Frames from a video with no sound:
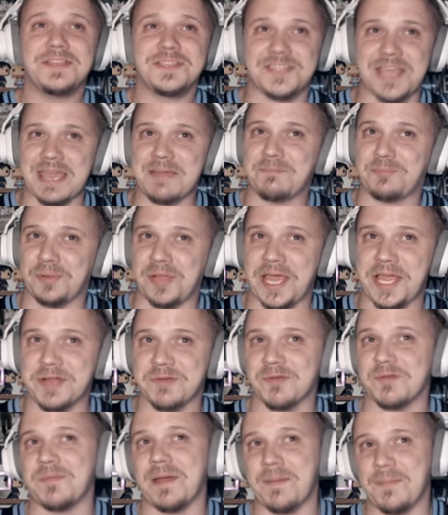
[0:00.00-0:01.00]
Same
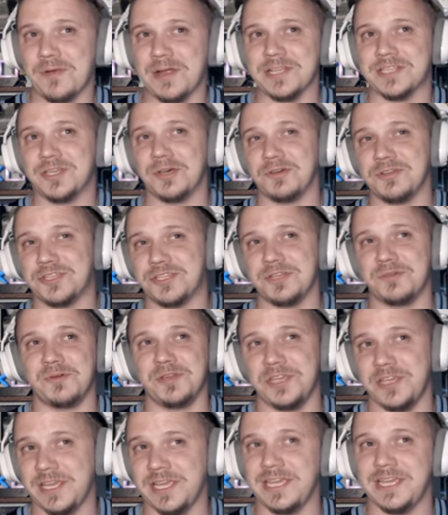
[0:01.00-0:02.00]
player. Remember, I told you
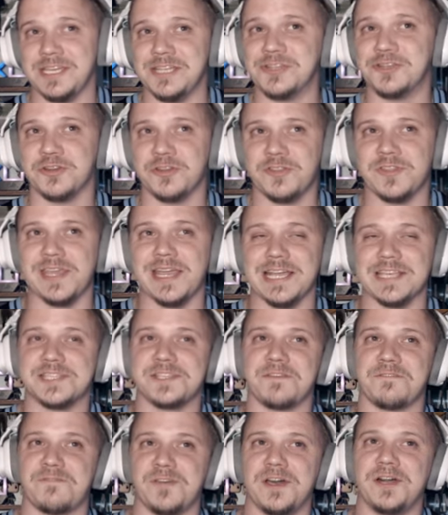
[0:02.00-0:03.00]
when you get injured in the
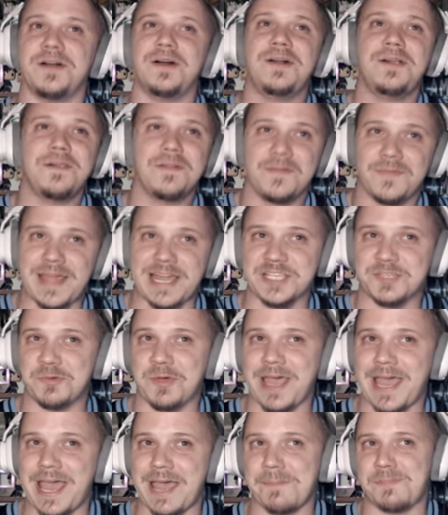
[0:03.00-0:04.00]
SFL, that's
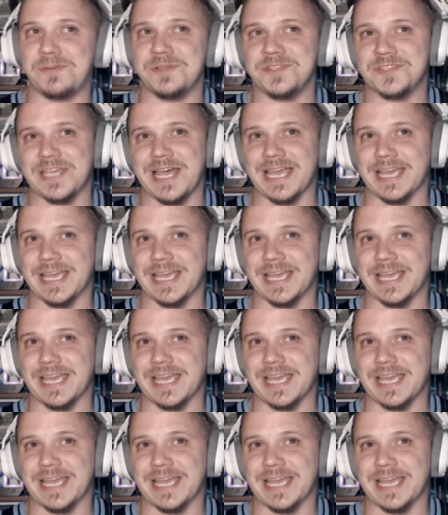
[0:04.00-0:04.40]
what happens.